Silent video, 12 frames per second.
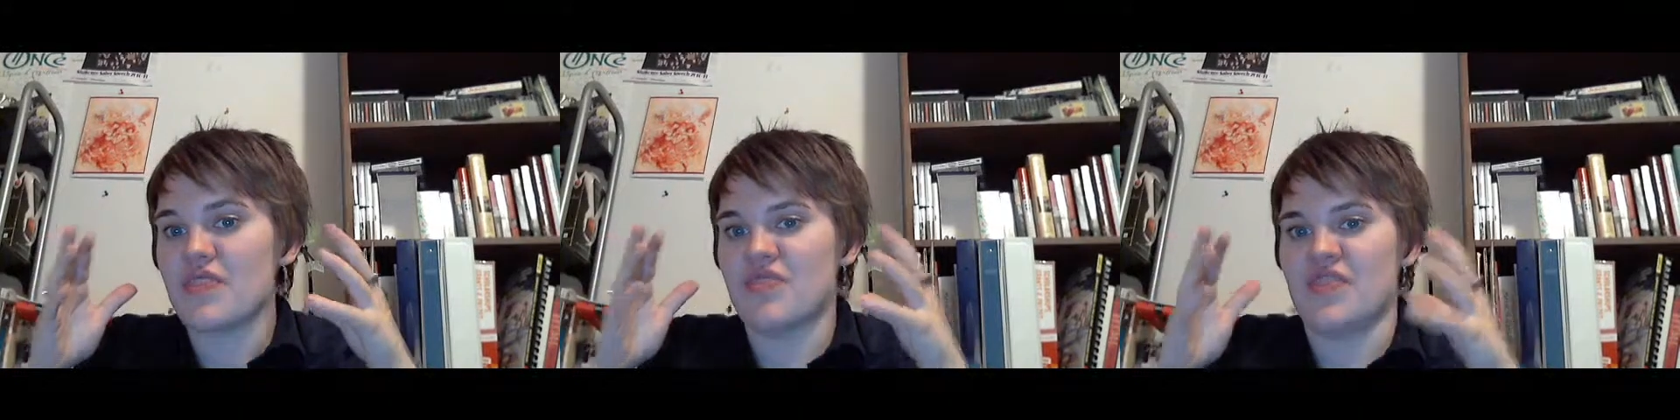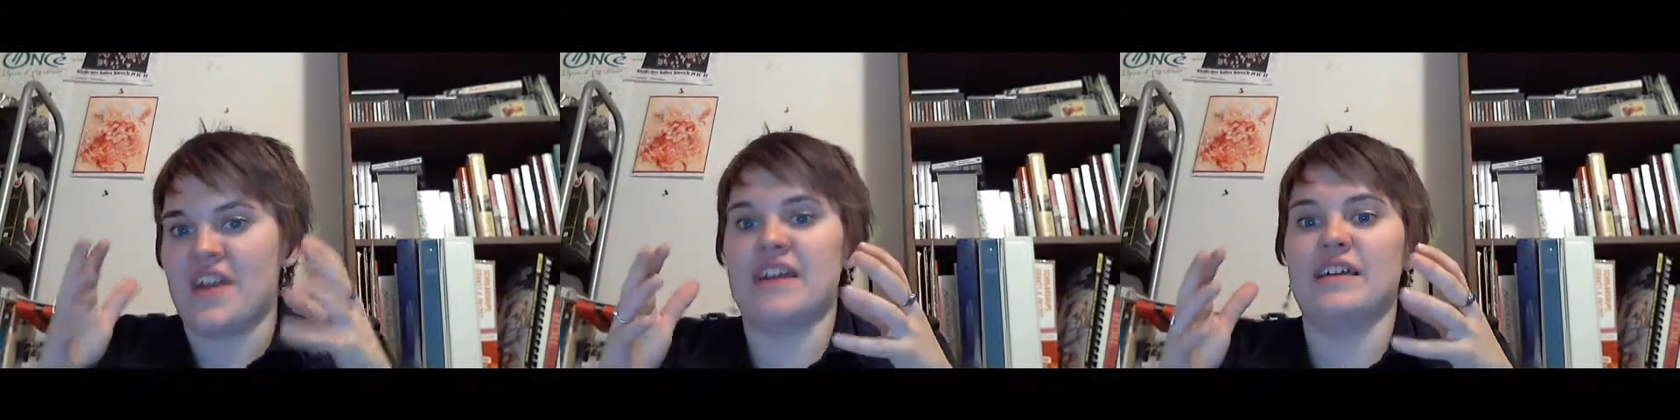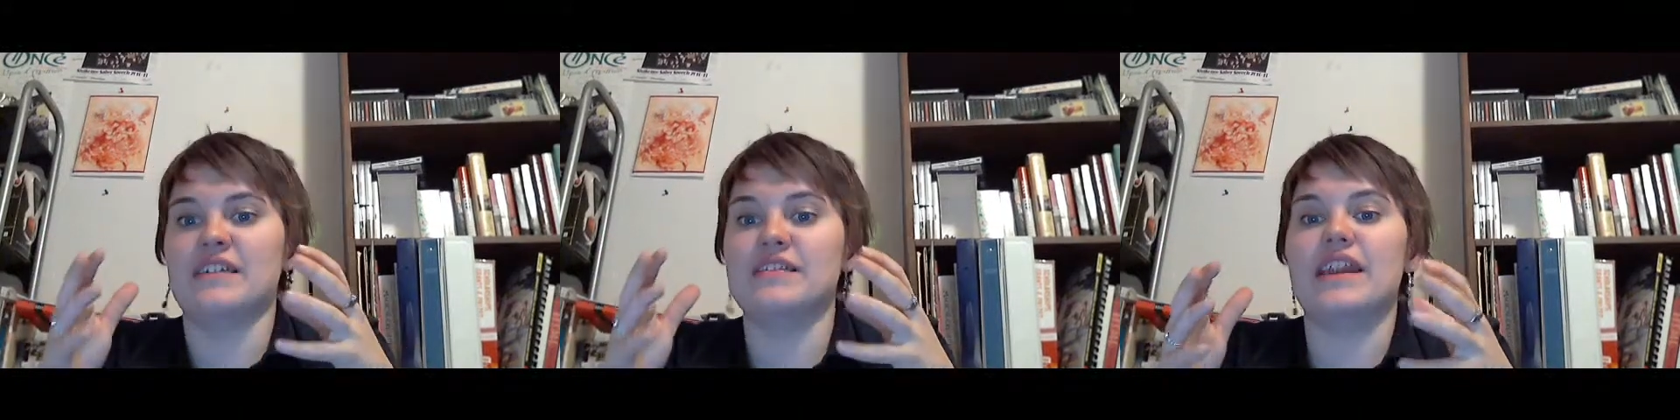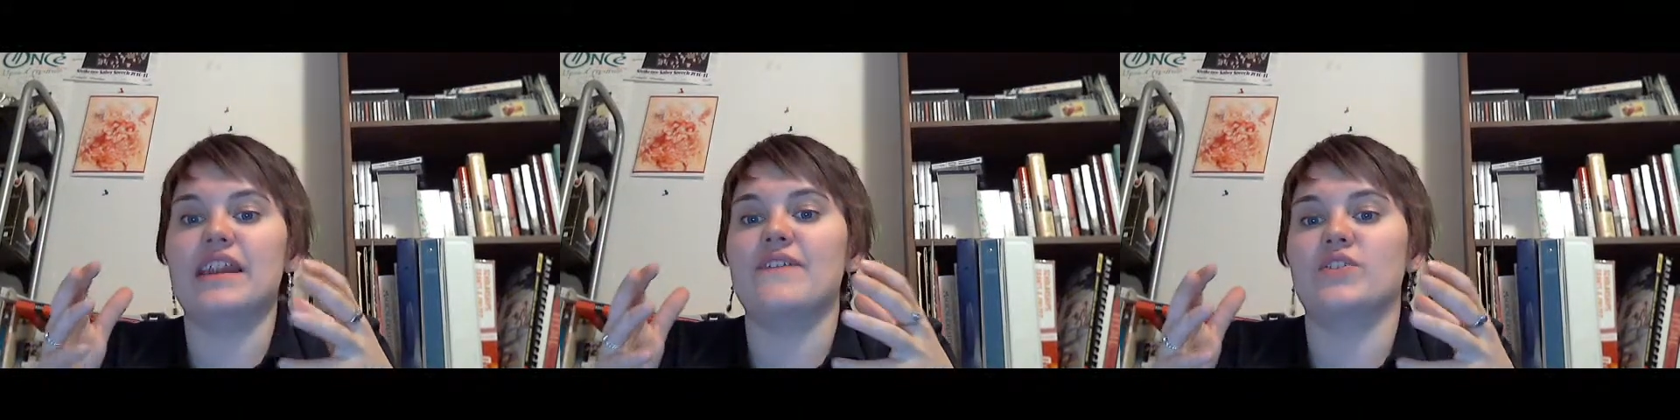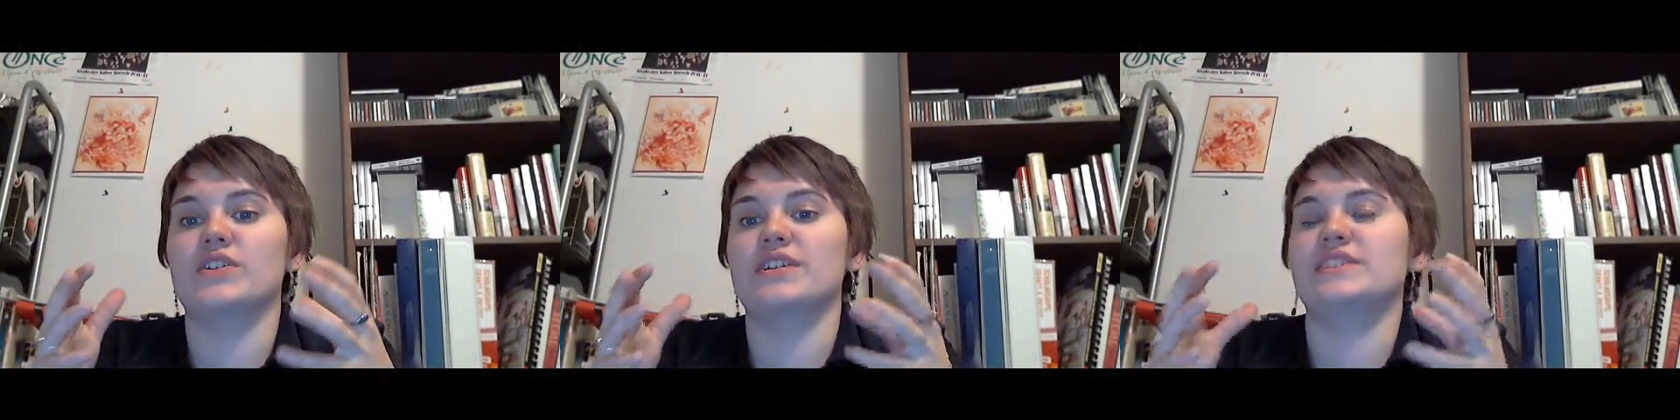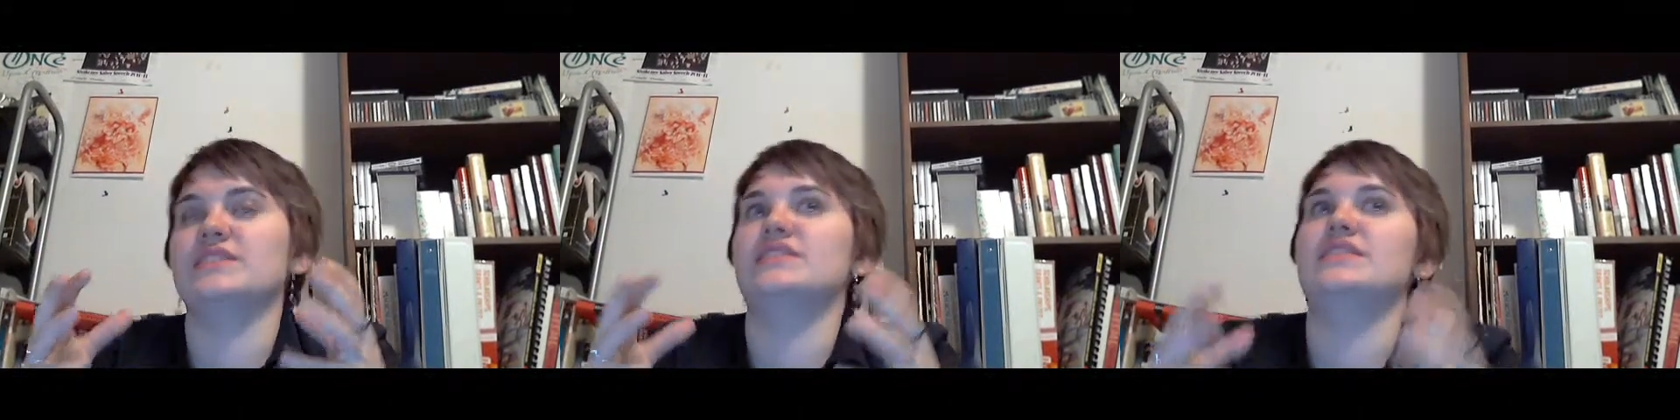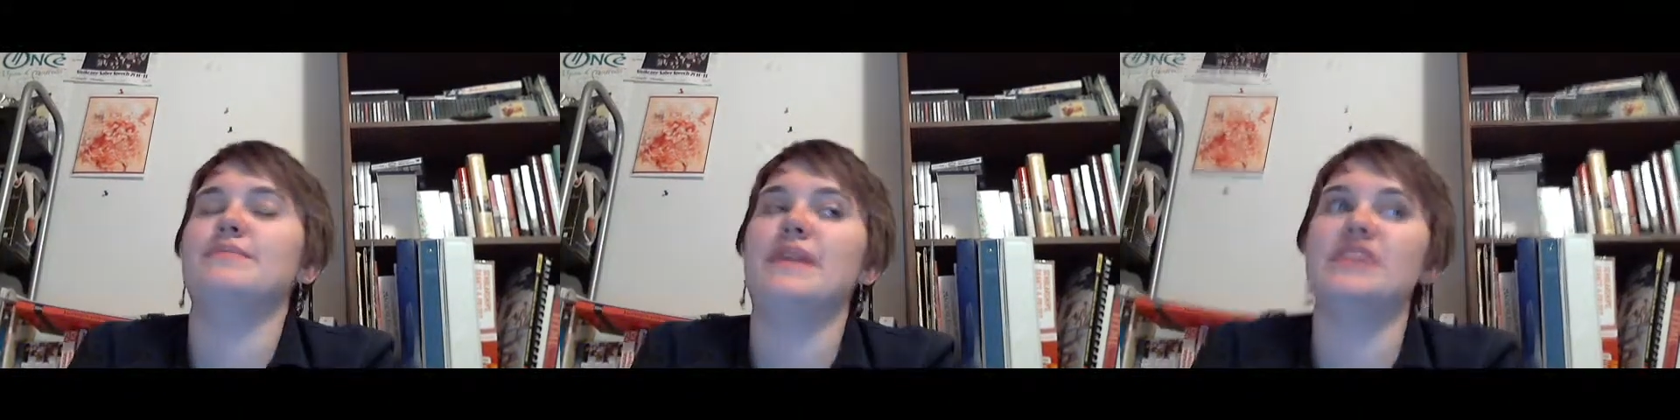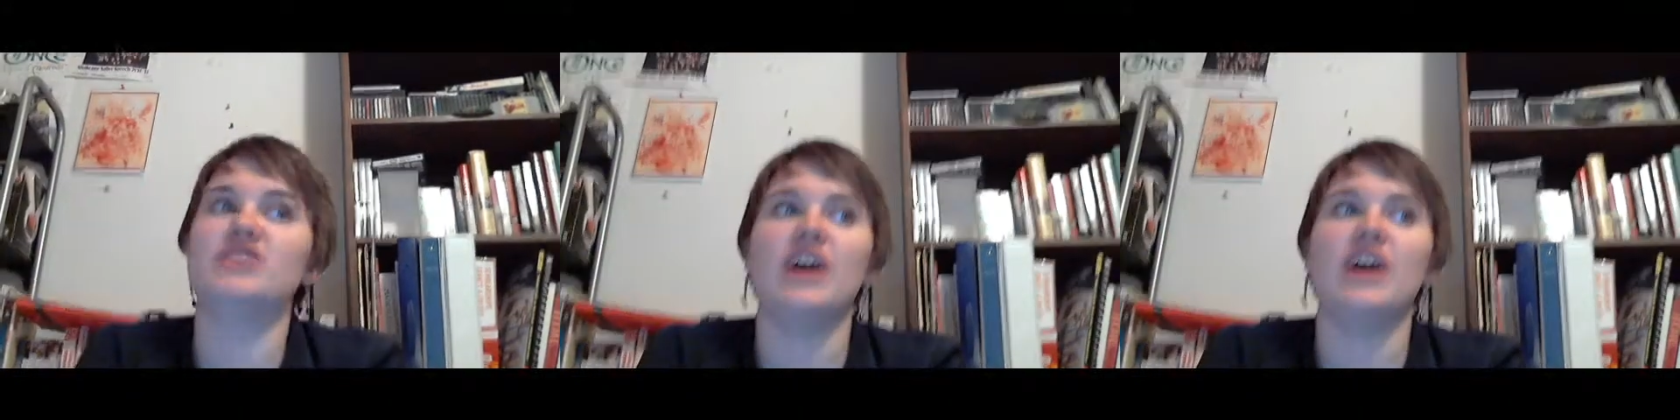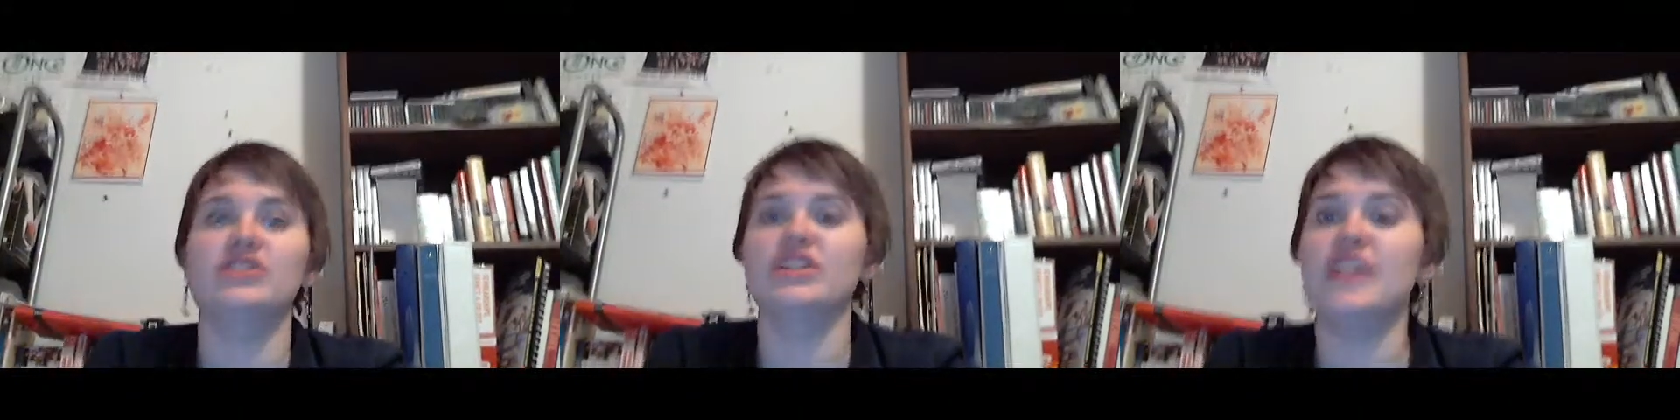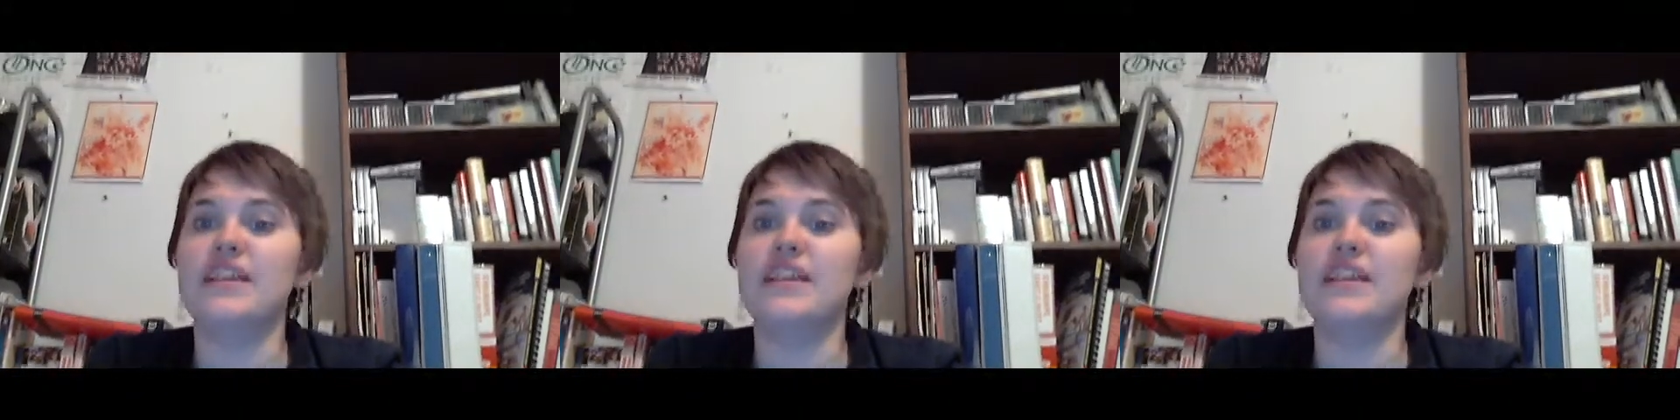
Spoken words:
thing that ever existed in my childhood.